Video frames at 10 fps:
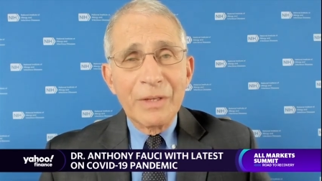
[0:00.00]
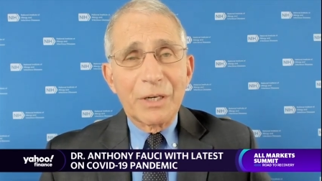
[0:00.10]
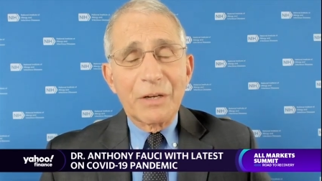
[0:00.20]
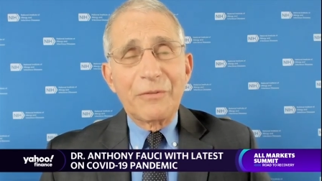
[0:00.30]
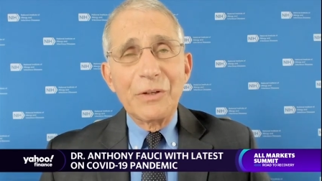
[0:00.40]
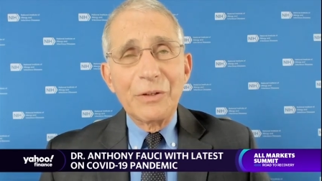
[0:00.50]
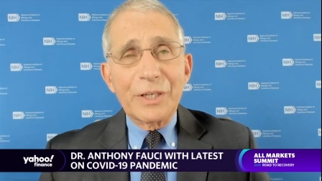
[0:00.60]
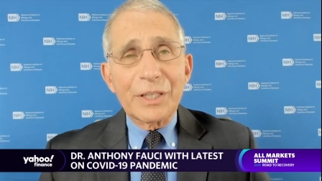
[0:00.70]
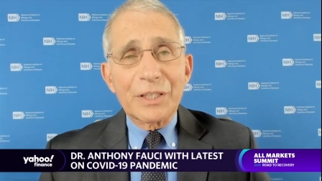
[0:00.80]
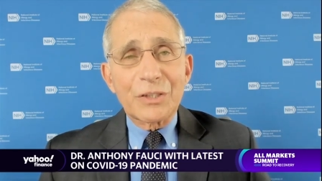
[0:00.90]
But if you
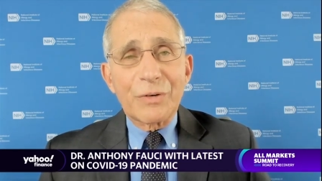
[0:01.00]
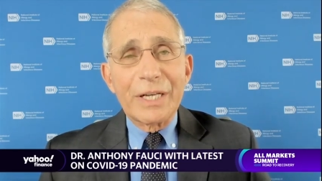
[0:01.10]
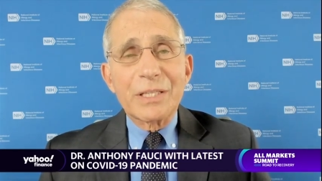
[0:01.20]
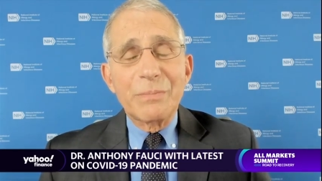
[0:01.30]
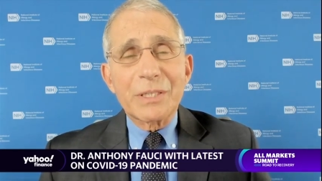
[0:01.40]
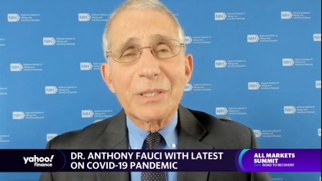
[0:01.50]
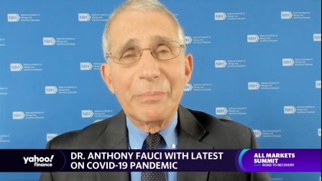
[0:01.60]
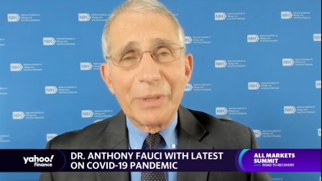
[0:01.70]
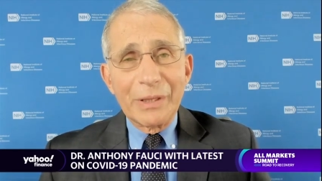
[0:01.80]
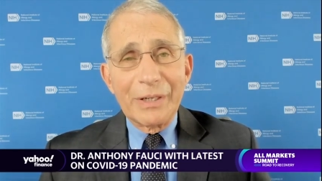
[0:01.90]
look at the
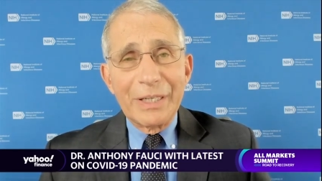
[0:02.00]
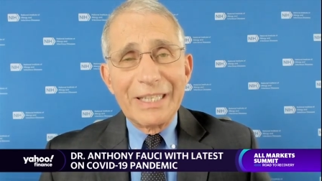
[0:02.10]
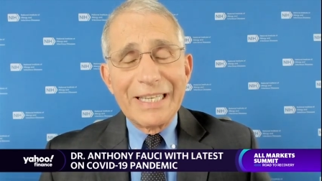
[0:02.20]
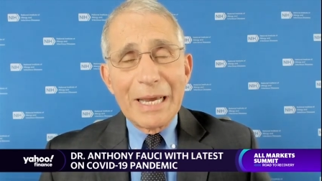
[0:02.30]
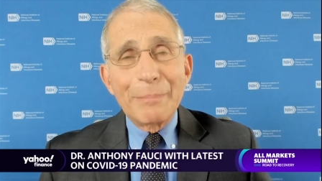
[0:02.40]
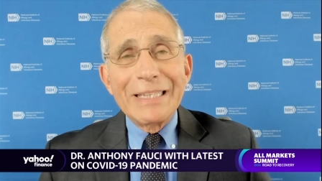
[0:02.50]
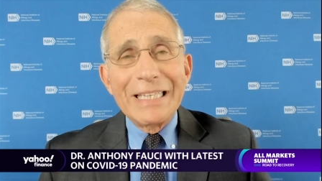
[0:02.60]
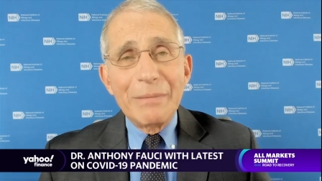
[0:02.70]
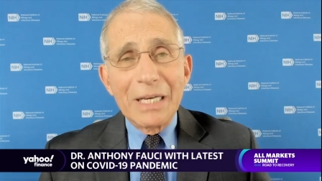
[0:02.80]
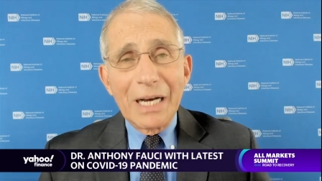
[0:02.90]
transmissibility, the
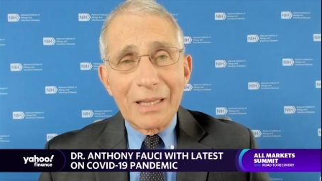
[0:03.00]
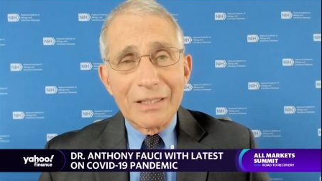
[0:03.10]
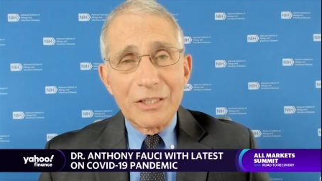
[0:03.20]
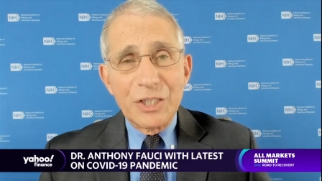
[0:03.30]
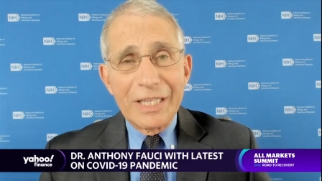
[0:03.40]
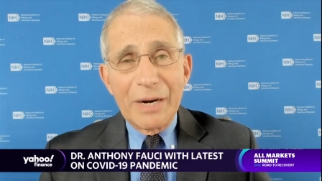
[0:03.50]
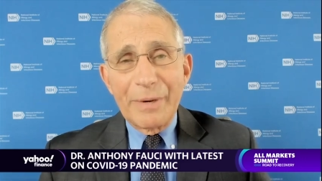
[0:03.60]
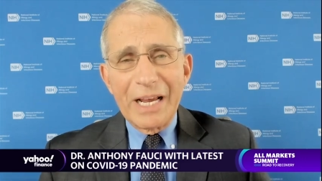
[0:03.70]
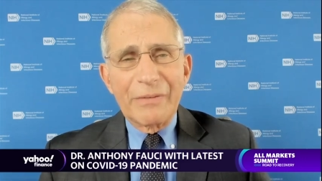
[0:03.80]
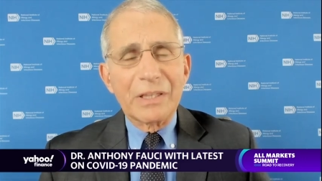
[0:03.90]
epidemiology that
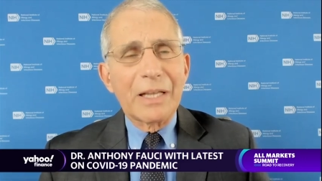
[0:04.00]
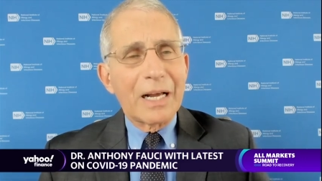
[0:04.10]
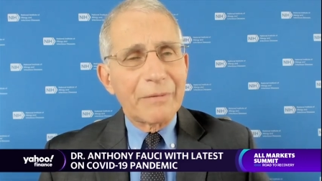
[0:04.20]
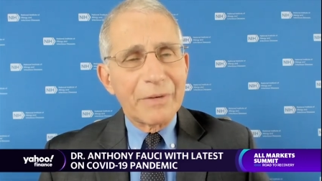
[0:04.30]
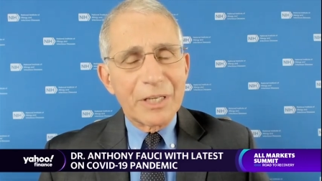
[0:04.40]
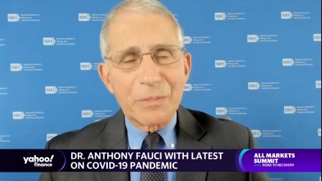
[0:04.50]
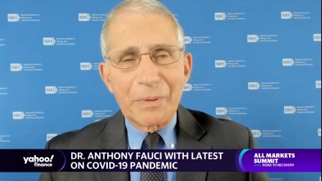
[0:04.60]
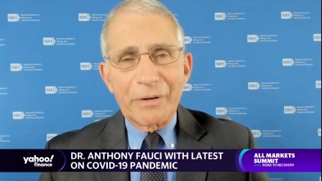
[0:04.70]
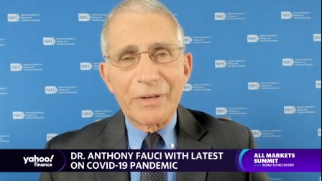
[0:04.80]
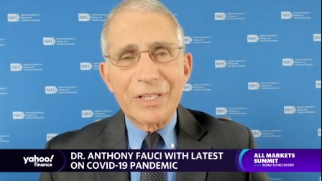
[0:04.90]
we have a lot of
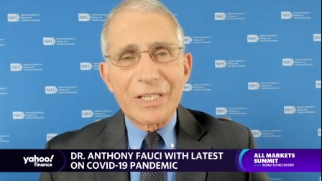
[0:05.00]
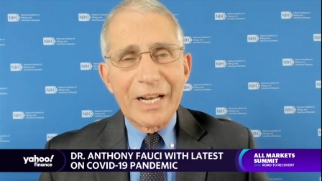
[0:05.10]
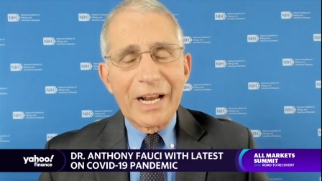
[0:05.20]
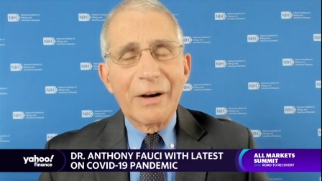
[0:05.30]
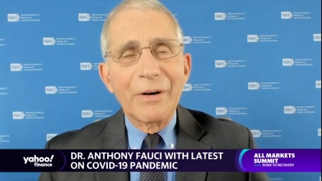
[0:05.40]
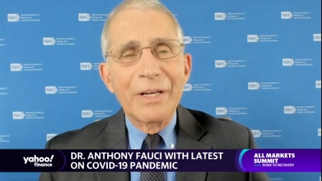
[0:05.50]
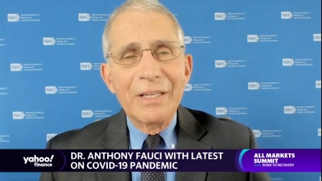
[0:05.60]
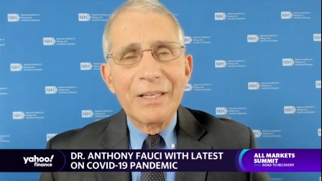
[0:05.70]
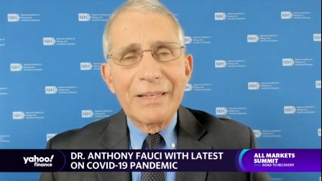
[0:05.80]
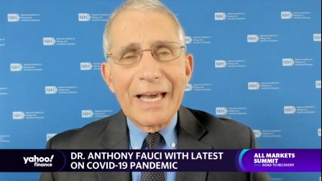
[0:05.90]
experience now,
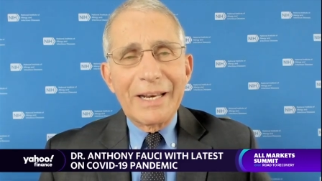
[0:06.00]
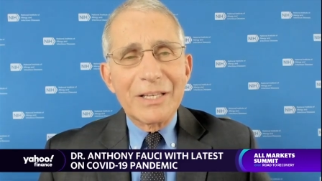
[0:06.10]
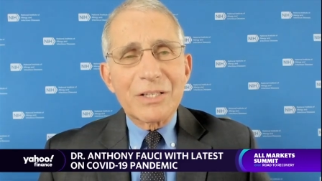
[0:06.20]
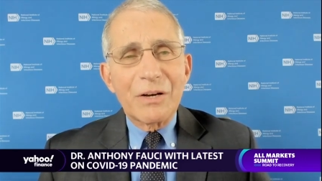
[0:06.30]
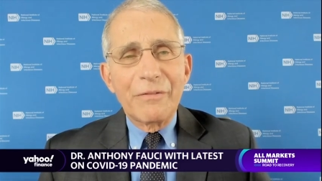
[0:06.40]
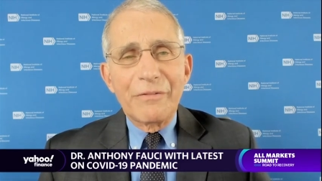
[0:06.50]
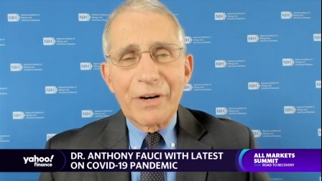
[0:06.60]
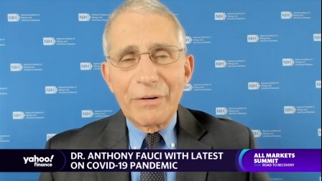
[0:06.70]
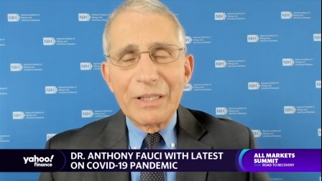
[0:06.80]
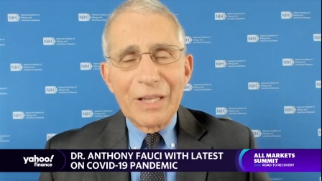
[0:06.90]
that is
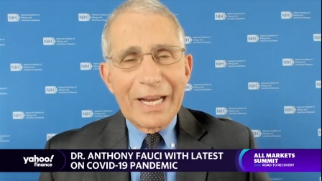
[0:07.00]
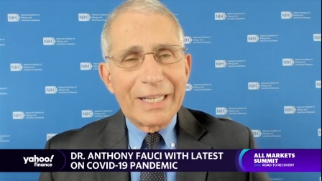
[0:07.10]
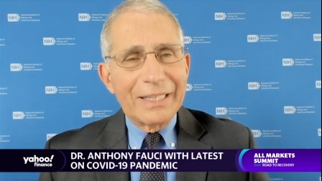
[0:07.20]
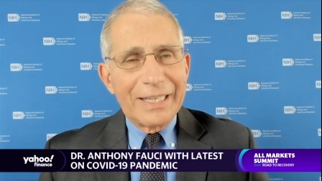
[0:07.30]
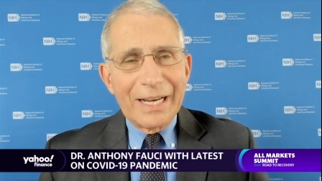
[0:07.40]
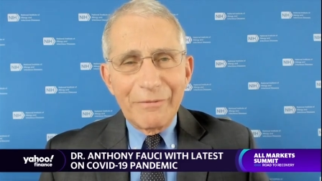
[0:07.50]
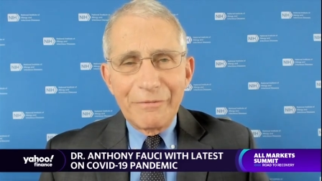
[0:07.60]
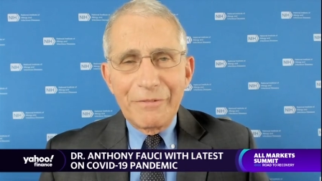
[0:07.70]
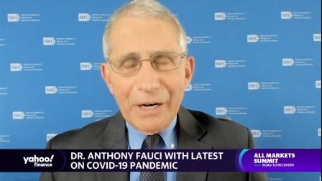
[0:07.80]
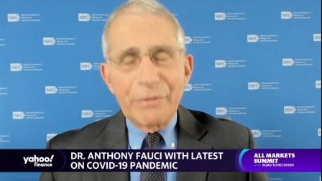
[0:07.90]
very likely a
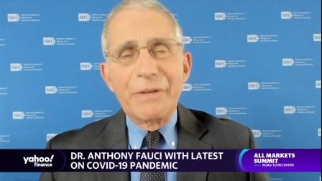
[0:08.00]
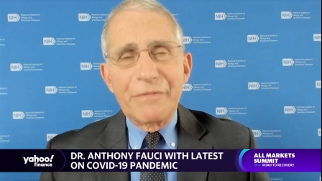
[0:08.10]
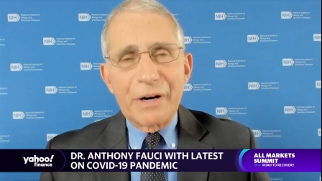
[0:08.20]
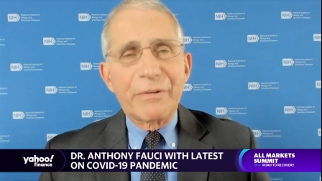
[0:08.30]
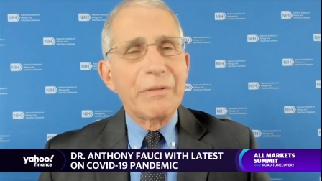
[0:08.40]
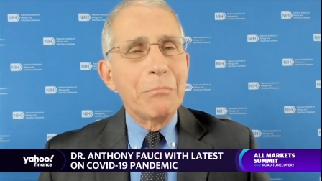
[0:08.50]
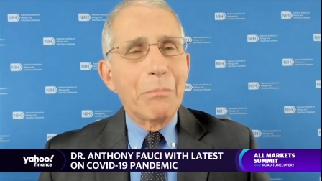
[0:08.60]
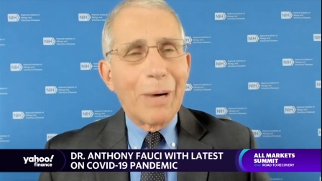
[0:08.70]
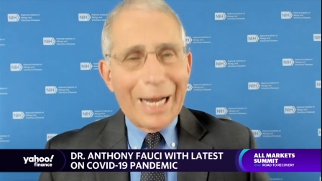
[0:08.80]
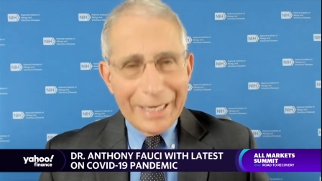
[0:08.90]
very, very
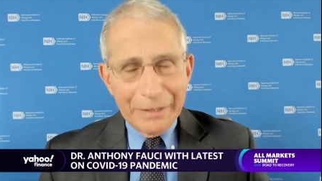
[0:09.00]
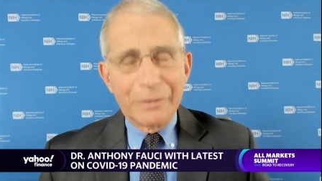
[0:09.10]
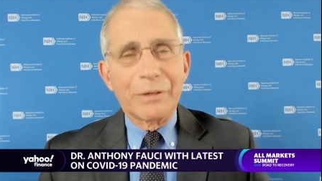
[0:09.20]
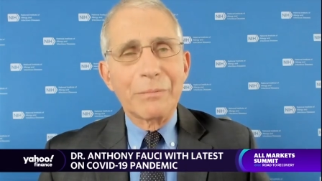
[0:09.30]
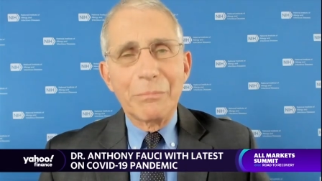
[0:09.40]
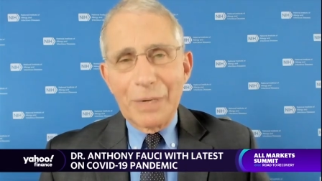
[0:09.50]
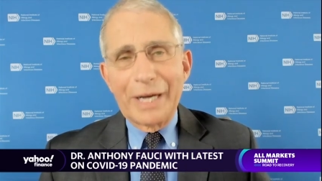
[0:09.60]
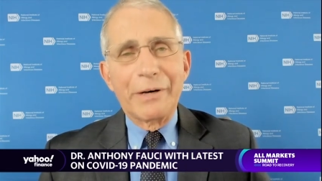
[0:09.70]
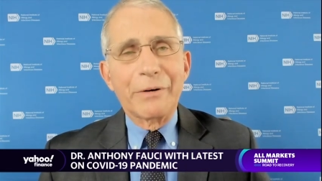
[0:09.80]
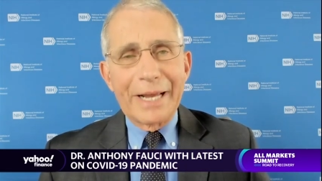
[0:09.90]
minor,
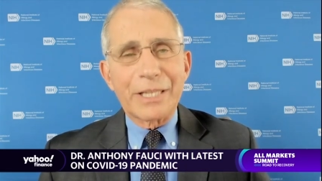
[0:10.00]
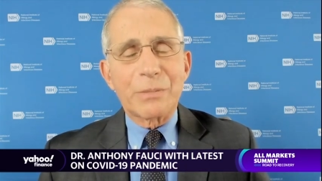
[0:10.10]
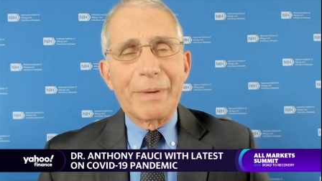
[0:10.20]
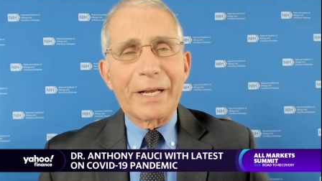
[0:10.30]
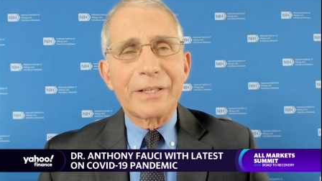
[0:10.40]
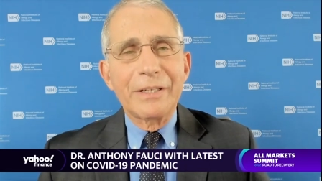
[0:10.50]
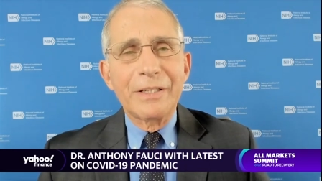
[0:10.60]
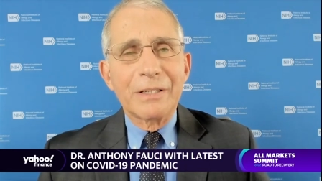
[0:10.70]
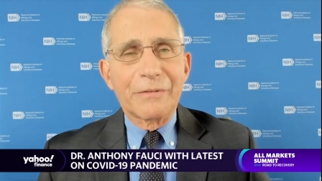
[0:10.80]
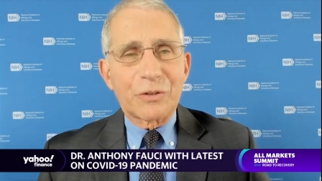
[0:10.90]
minor aspect
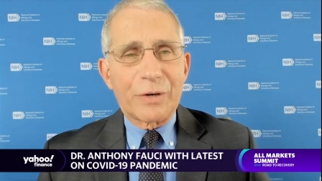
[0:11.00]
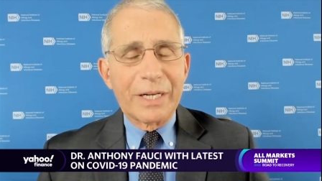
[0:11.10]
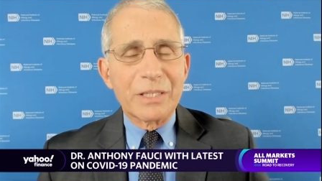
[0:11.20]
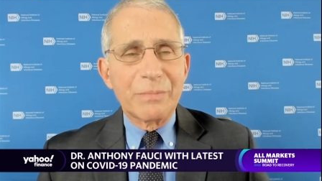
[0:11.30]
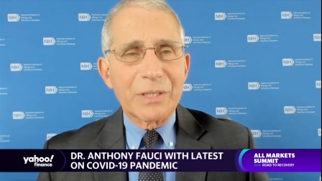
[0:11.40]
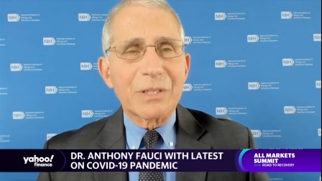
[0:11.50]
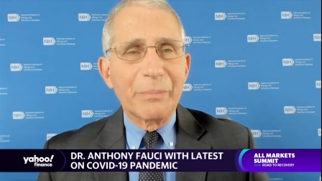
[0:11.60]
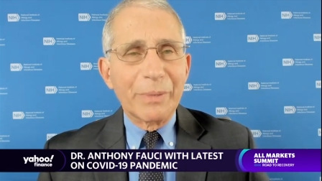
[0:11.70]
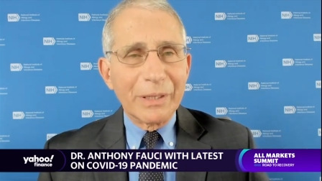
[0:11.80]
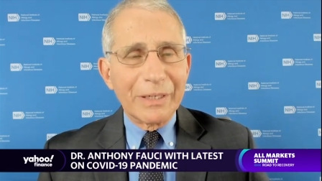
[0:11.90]
of
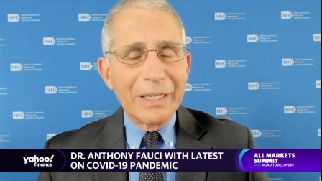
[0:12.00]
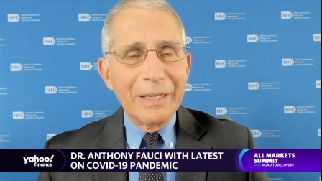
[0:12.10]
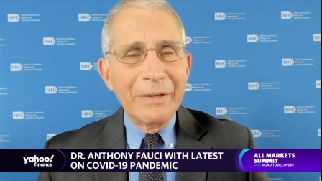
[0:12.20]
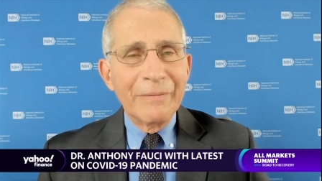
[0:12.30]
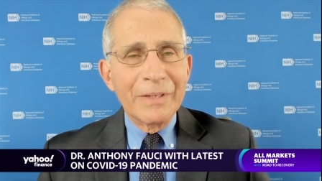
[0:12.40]
transmissibility.